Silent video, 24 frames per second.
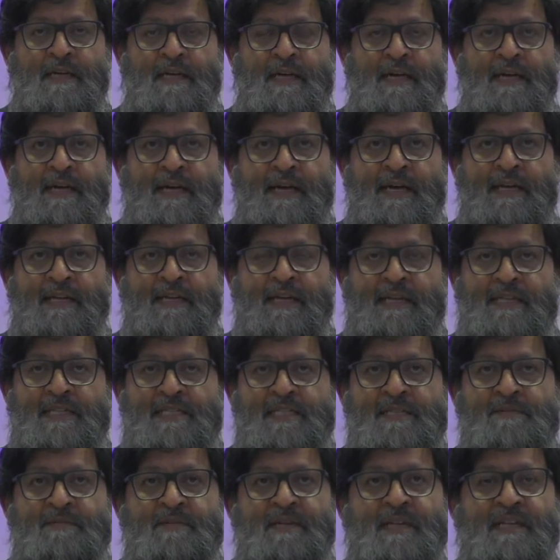And
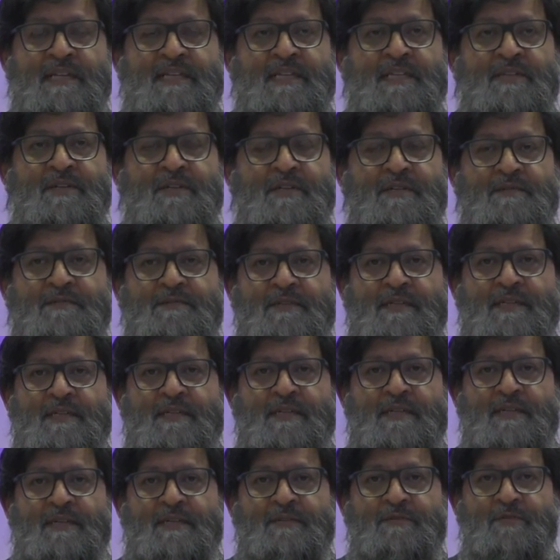similarly, you know,
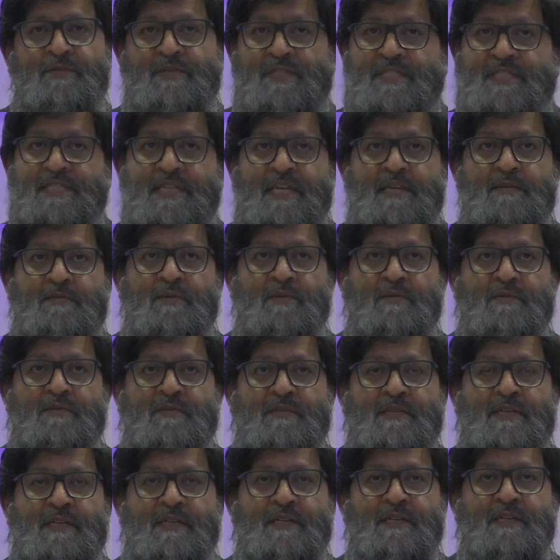if you're disabled,